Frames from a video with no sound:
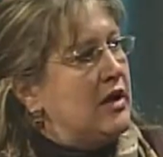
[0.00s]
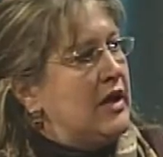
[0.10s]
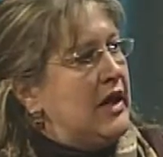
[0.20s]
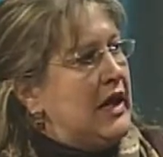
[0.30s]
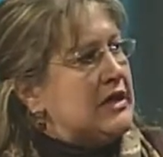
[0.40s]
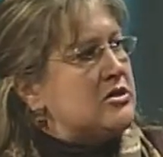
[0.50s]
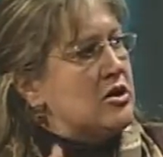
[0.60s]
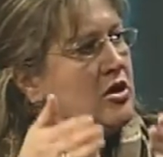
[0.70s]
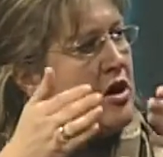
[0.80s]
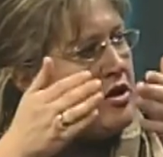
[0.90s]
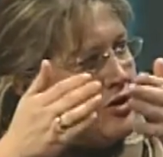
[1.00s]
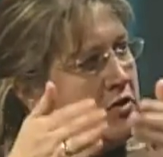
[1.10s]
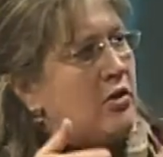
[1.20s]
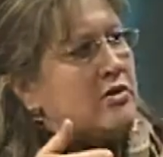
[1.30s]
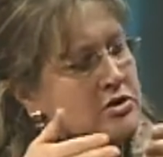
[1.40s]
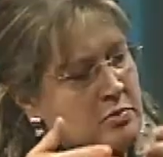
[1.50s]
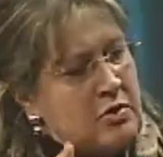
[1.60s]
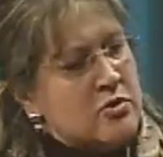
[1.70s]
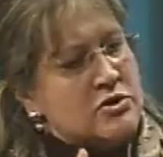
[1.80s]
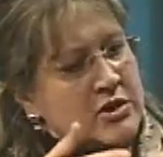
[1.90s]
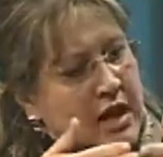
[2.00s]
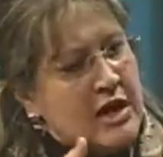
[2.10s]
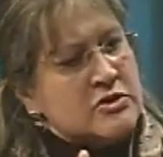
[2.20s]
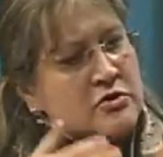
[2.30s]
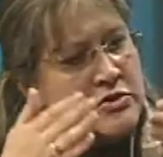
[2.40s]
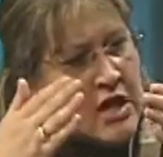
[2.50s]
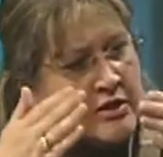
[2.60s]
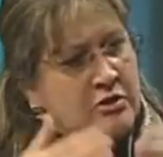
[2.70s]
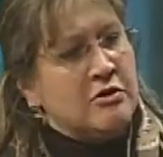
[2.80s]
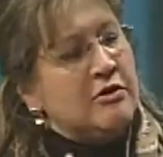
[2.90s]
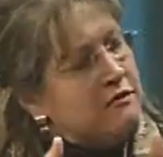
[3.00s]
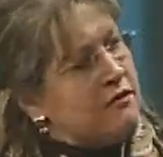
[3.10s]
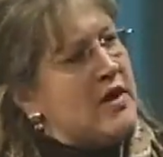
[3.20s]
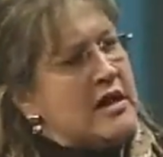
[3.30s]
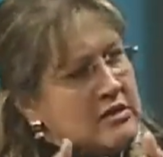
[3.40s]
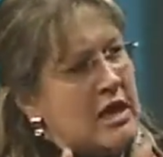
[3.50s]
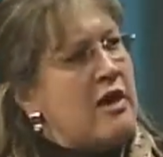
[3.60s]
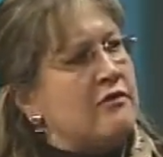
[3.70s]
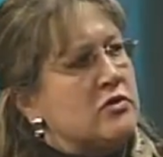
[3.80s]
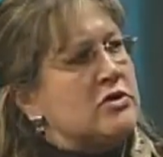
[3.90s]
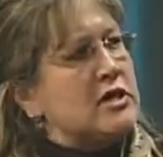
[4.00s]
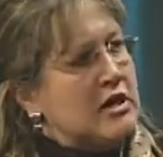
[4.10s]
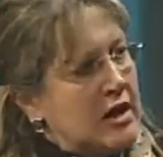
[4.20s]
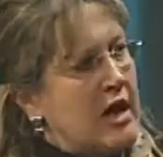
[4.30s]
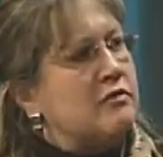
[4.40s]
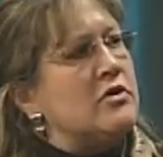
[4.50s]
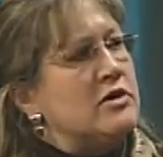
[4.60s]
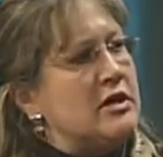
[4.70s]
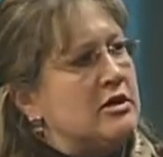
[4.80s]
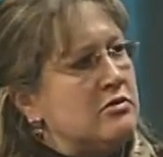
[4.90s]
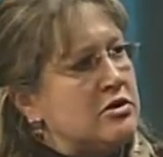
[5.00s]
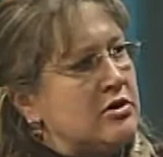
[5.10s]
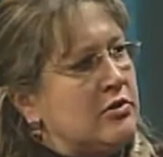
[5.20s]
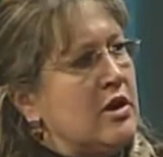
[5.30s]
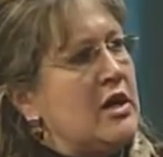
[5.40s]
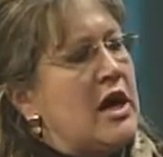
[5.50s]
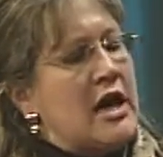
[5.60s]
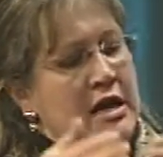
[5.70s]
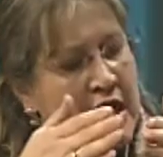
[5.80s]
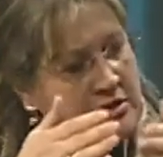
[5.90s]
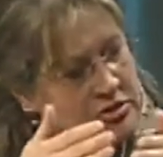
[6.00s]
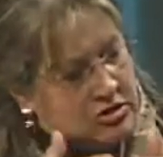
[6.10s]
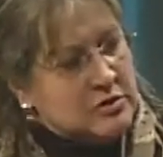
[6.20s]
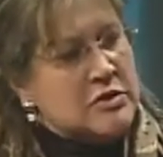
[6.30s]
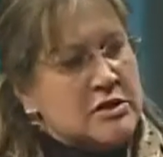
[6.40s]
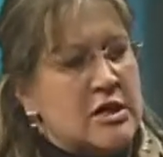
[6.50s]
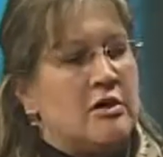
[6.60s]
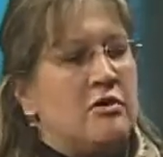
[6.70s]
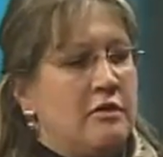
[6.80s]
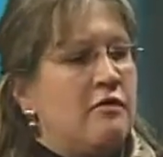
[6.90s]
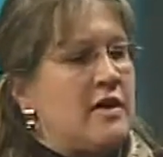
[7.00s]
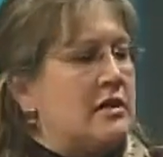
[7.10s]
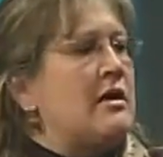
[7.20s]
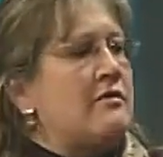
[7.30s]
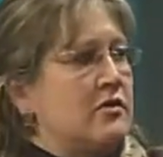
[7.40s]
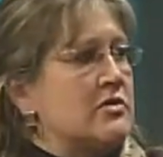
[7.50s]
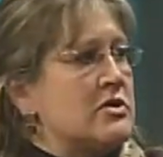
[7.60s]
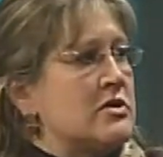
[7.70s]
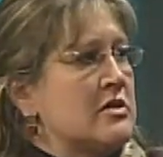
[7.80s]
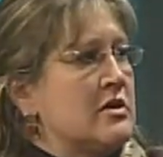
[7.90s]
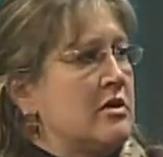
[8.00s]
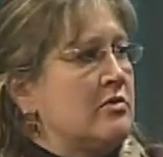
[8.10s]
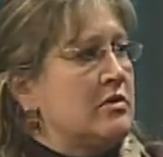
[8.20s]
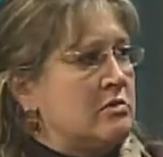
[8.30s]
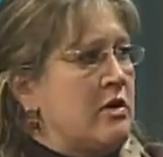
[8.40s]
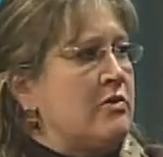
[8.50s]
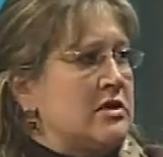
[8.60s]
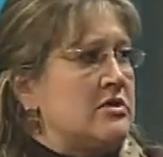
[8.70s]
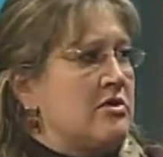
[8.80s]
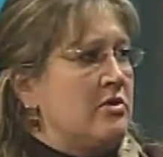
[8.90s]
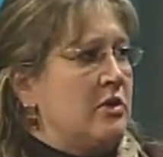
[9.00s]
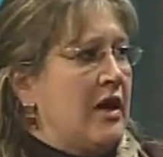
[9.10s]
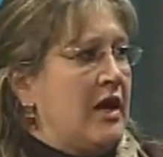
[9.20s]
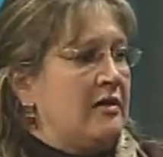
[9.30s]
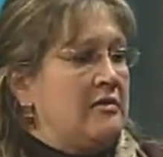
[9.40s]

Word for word: It's you are supposed to exercise good faith efforts mm-hmm. in everything you do. Mm-hmm. And I do see good faith efforts with what we do. And